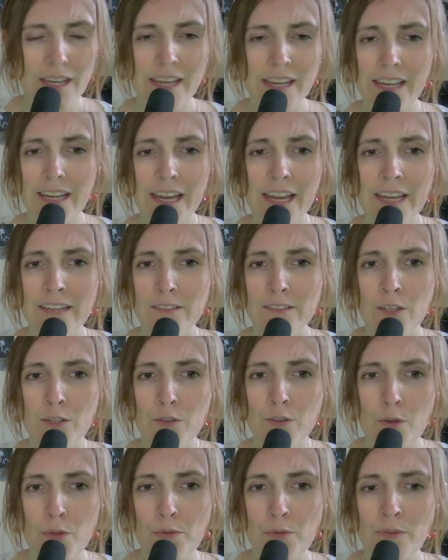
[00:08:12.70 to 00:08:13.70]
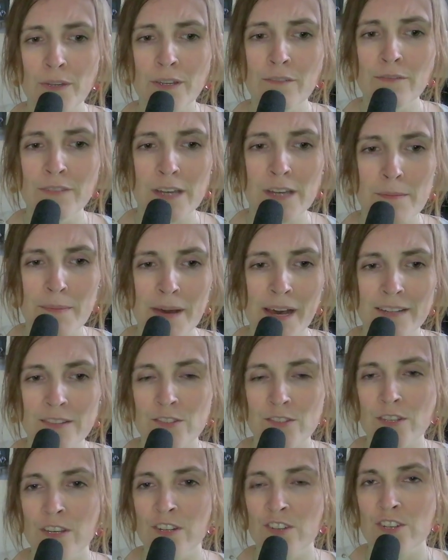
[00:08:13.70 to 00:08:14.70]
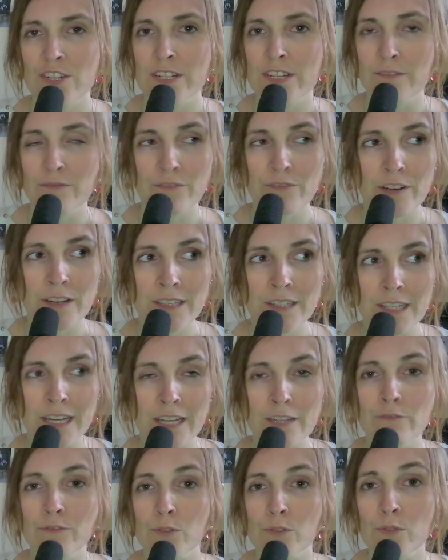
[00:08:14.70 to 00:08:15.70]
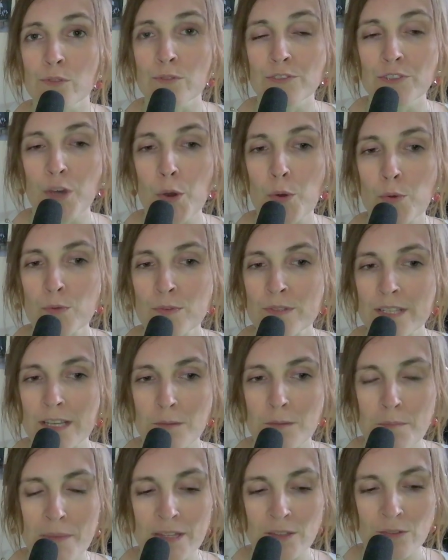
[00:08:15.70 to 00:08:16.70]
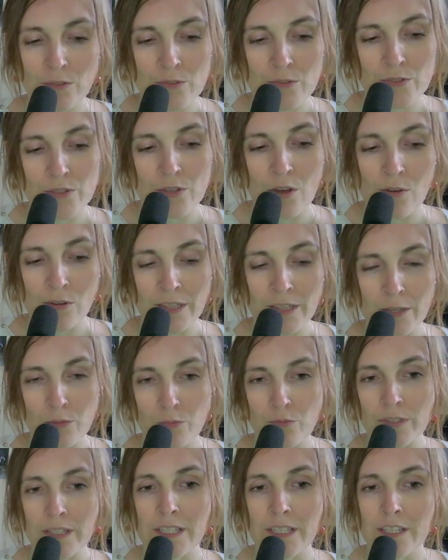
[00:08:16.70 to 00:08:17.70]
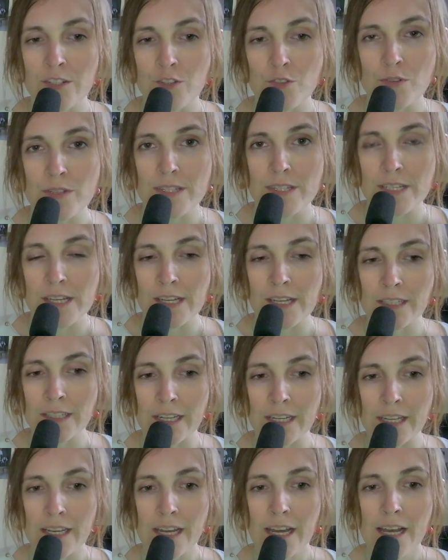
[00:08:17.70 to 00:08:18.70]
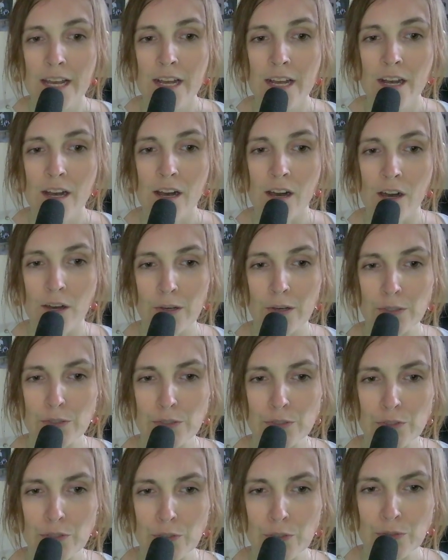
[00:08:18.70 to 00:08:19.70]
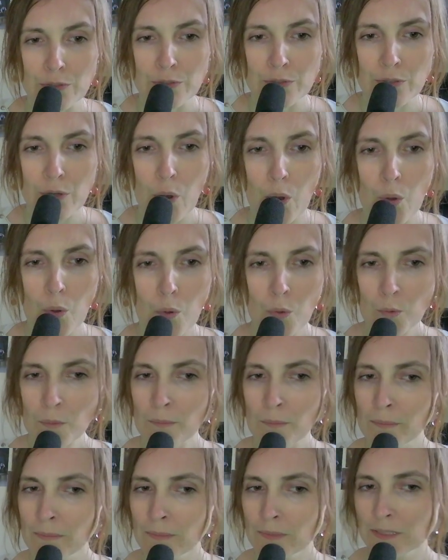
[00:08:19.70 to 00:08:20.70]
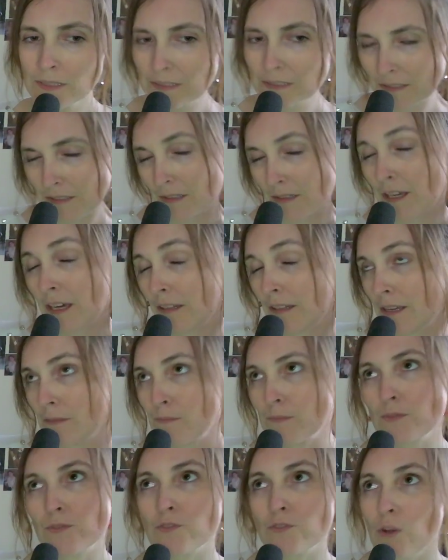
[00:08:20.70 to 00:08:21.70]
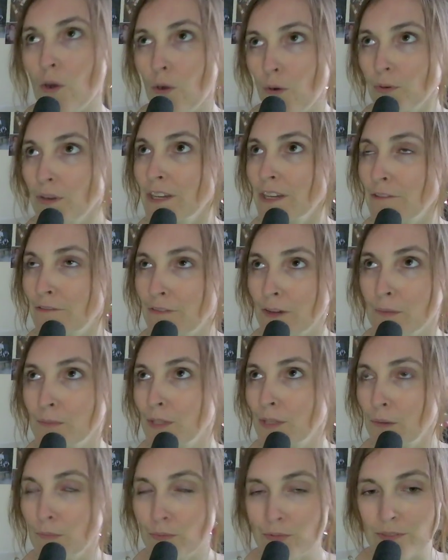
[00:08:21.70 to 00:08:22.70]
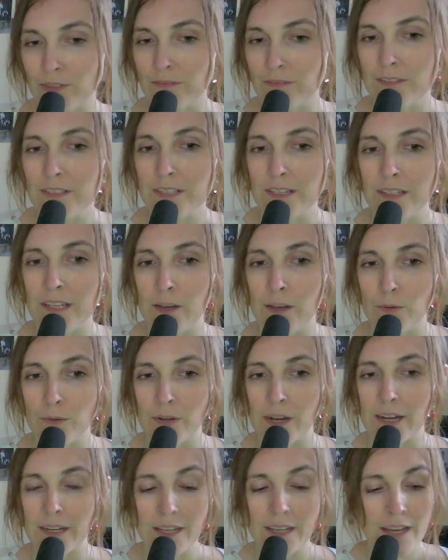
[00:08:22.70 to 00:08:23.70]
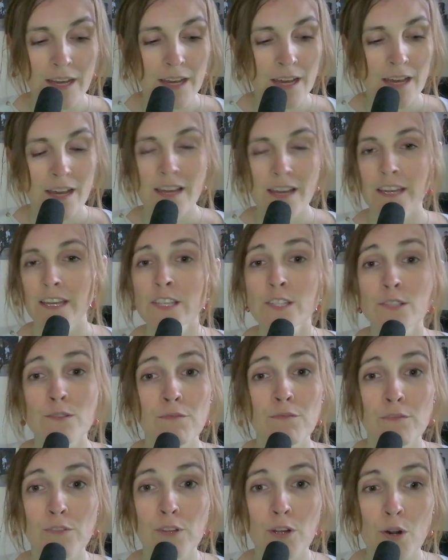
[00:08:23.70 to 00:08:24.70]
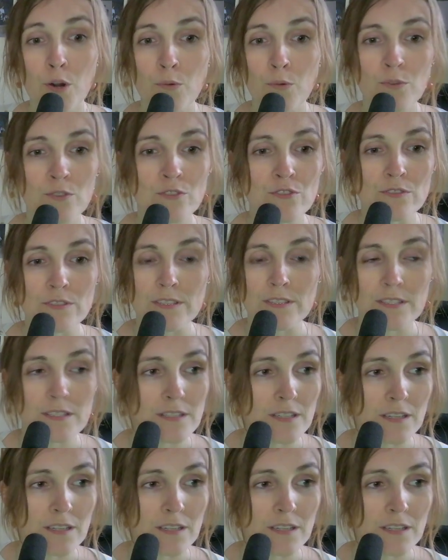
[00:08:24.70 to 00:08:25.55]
And the three of them had such different, like, vocal tones. It made the song, like, really interesting. Like, YOUNGOHM, again, I'm sorry if I'm not pronouncing that right, his flow was just